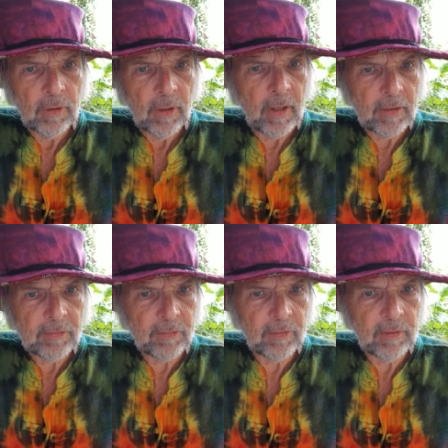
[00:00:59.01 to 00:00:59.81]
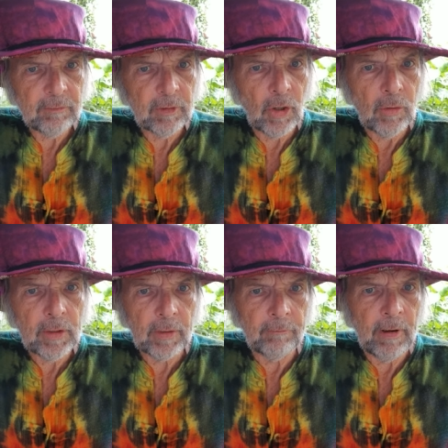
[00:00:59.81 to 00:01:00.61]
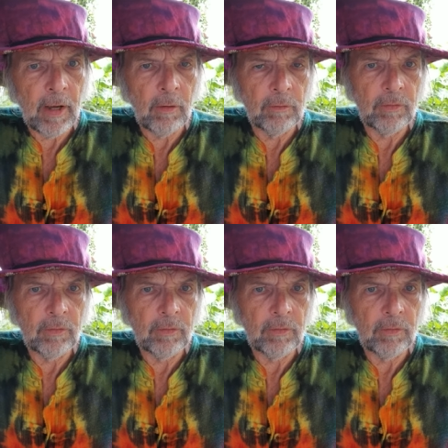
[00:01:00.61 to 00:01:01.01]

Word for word: actually flowing around?